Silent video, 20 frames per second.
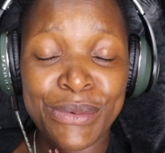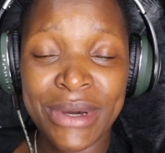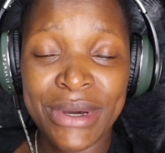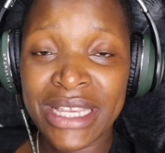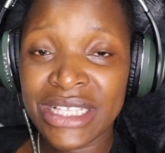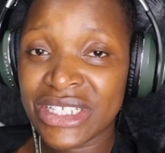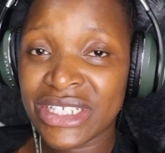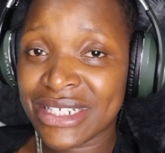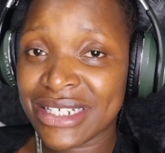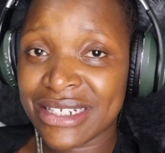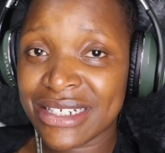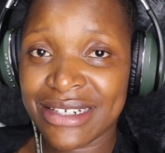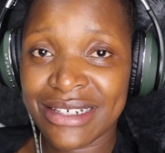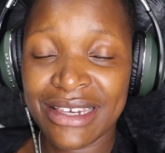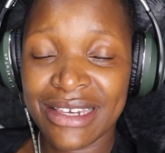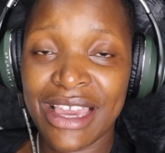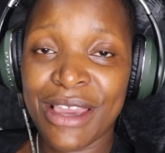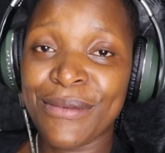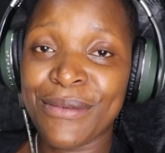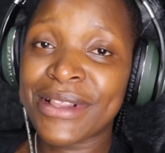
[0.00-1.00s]
much.
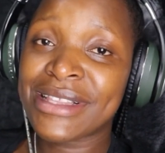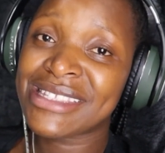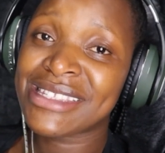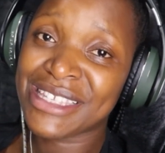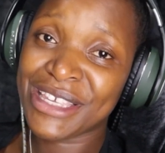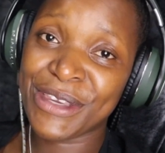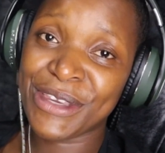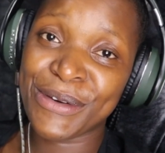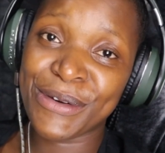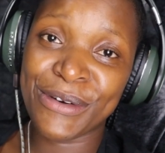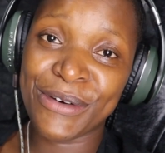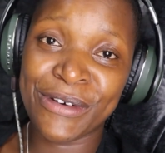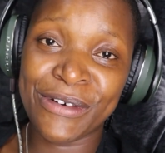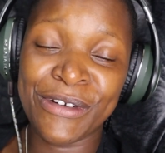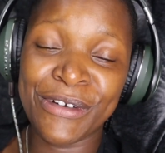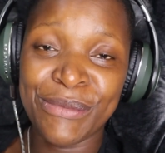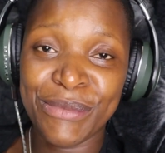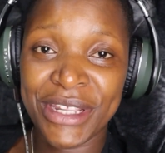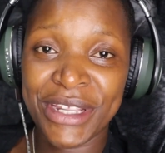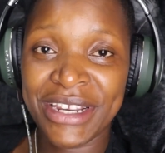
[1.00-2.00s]
I will see you
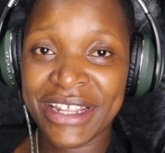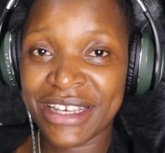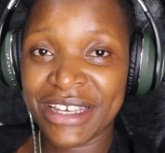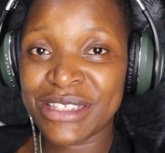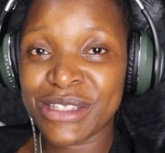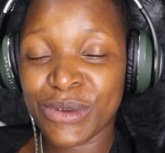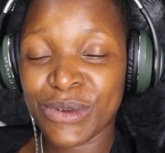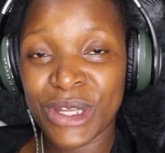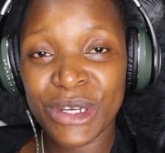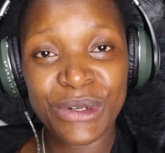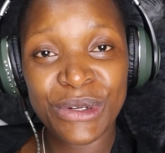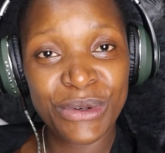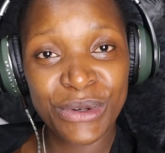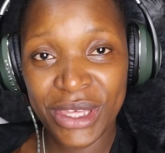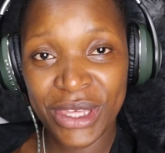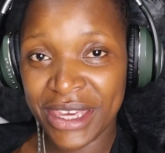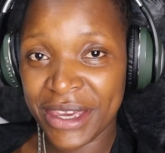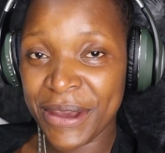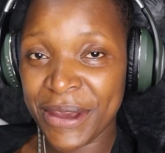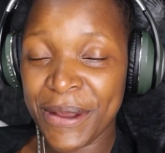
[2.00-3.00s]
on my next one,
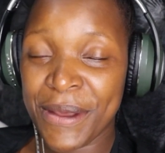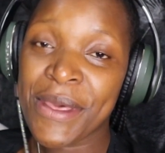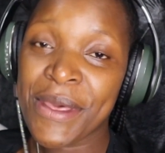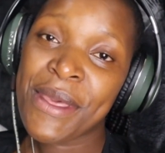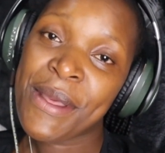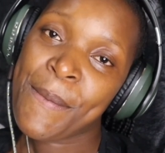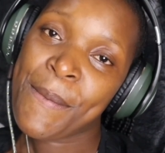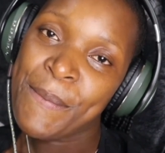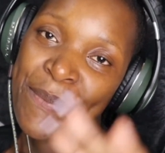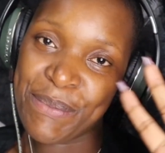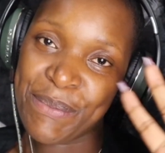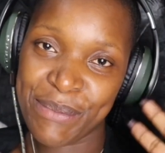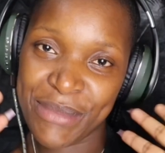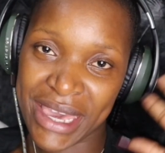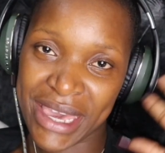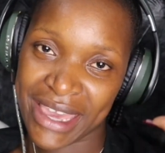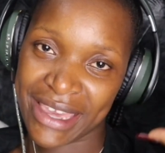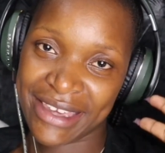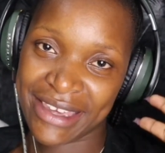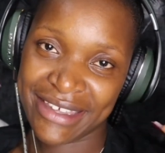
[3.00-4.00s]
okay?
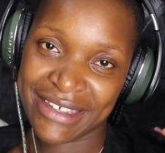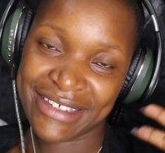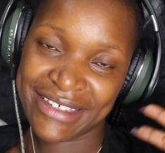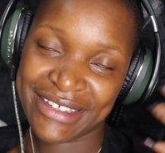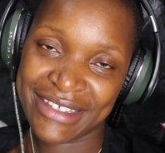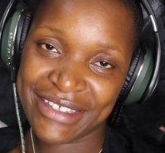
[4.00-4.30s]
Bye.